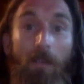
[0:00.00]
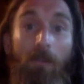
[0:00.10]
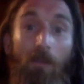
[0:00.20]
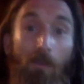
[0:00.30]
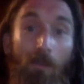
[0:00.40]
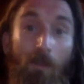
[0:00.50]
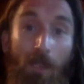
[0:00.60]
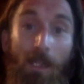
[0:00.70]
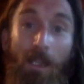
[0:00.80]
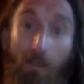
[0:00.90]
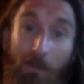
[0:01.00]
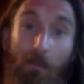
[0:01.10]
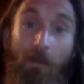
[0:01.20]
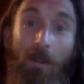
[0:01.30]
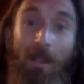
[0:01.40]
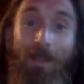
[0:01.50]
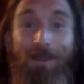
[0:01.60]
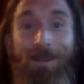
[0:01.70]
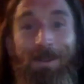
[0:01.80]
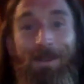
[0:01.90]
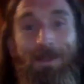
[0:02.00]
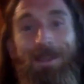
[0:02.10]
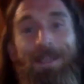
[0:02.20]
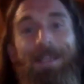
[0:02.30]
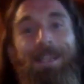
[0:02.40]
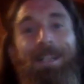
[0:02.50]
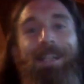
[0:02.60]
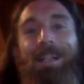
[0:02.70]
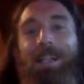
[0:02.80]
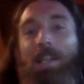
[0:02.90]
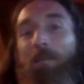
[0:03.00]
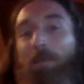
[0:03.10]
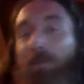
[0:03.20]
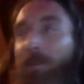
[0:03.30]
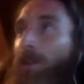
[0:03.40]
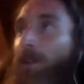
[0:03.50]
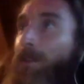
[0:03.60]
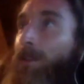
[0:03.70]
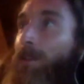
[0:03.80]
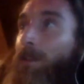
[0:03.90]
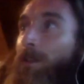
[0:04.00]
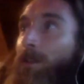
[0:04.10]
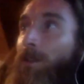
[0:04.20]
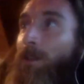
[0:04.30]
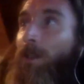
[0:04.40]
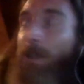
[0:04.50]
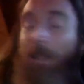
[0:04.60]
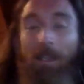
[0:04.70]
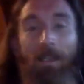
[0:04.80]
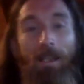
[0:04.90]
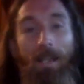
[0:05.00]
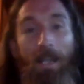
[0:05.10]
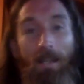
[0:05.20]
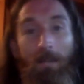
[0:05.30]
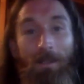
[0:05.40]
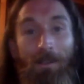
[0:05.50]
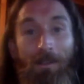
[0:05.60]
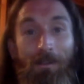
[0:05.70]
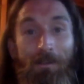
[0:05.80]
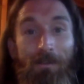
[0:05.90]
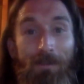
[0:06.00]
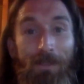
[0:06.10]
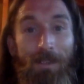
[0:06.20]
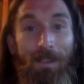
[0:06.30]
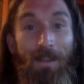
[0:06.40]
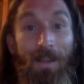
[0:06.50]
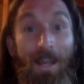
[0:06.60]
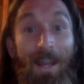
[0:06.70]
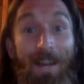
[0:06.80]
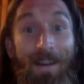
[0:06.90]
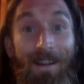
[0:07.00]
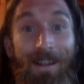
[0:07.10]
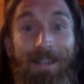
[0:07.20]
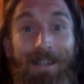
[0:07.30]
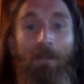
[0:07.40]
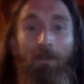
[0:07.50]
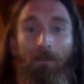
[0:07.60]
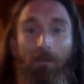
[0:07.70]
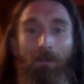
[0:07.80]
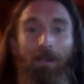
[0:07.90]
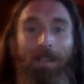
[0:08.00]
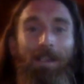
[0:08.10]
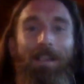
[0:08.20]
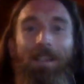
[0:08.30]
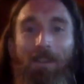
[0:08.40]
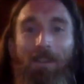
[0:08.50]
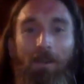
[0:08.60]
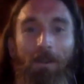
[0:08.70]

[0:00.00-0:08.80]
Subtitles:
to connect with that too. So now moving on to the element of the air. So